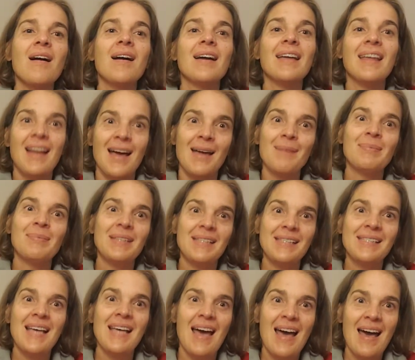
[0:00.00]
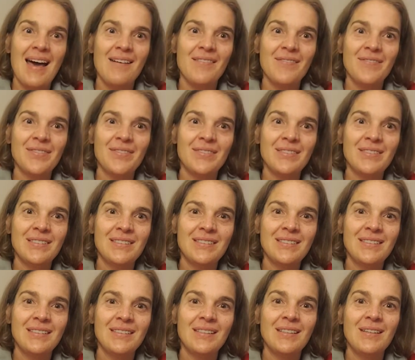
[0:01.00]
Can I please have?
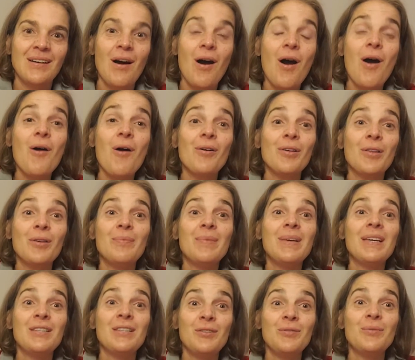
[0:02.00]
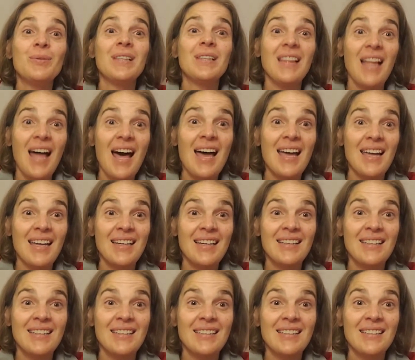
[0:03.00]
Oh, you mean you would
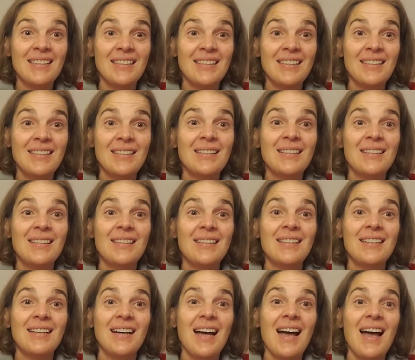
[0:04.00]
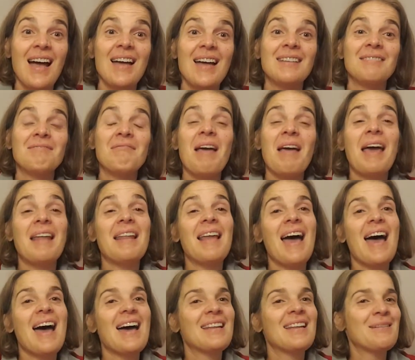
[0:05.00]
like? And and
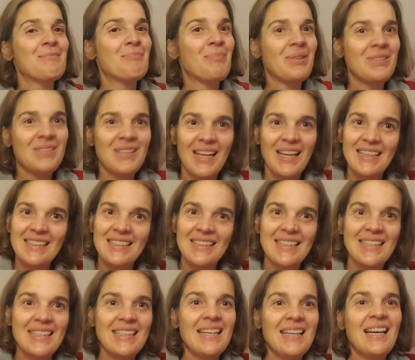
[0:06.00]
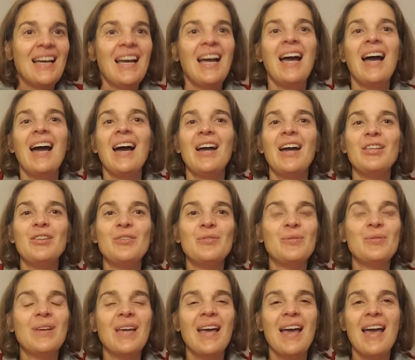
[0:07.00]
add it politely.
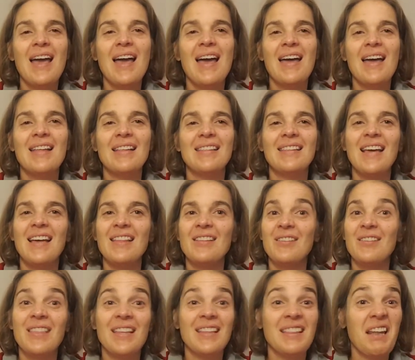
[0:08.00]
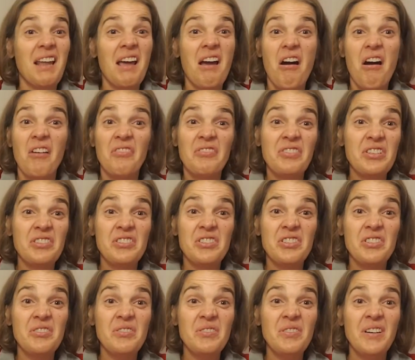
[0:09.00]
You can. The other thing that I often
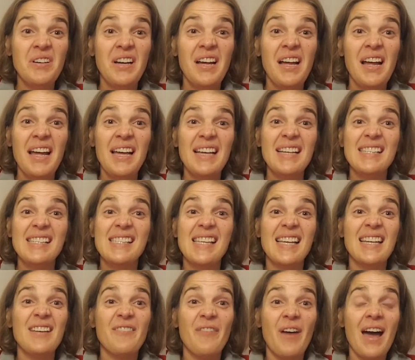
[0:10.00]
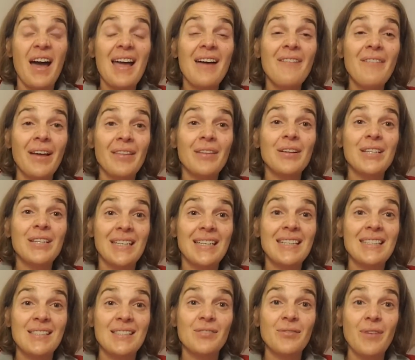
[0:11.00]
do is that if I have other
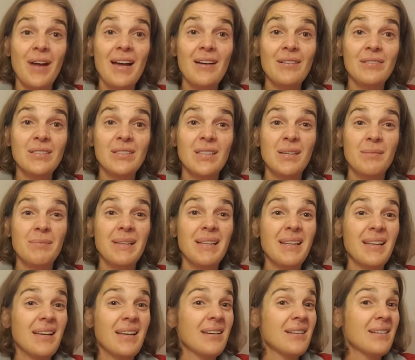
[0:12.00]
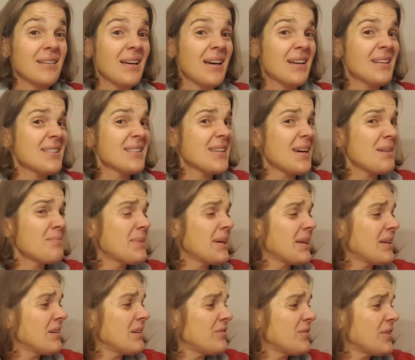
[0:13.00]
kids around, I'll be like, "How does that
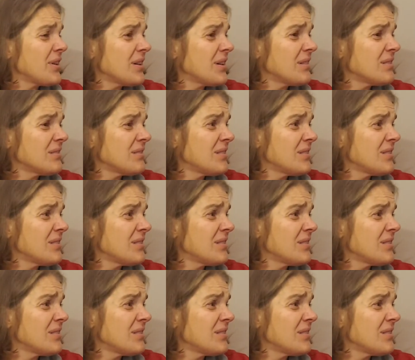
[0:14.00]
make you feel?"